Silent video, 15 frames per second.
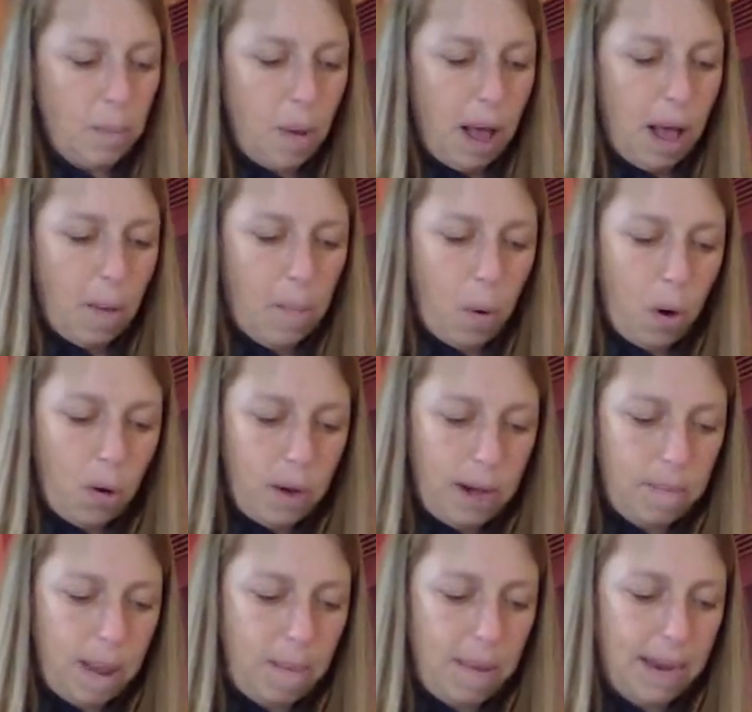I'll pour
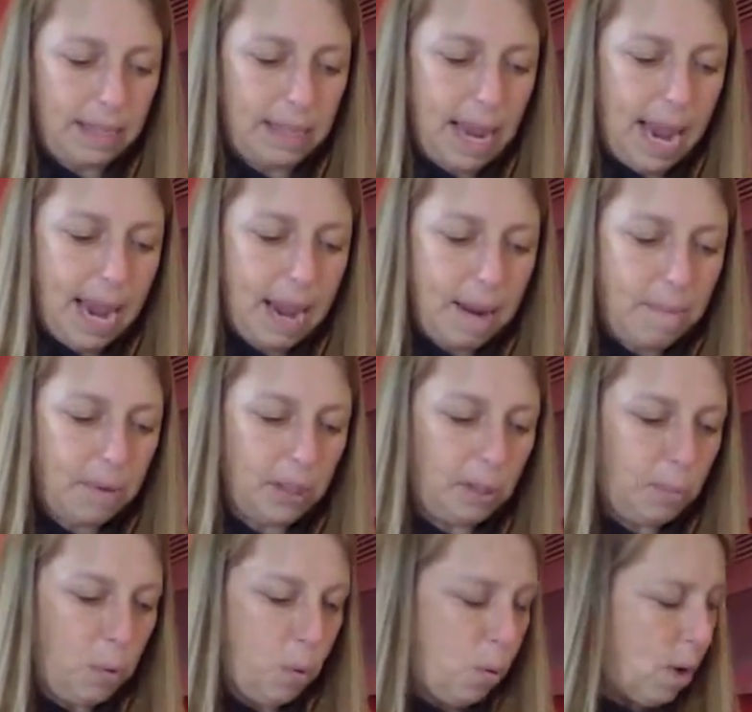in maybe a
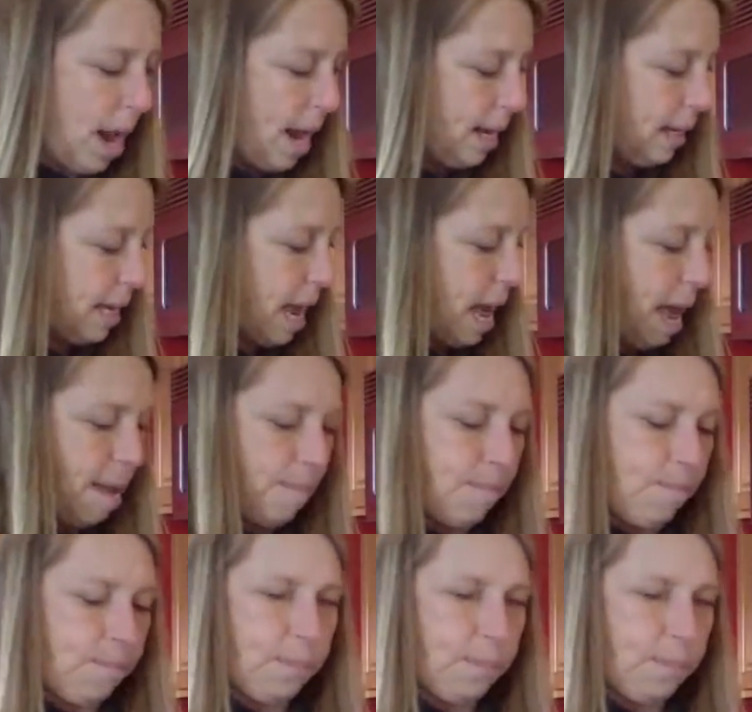tablespoon at a time.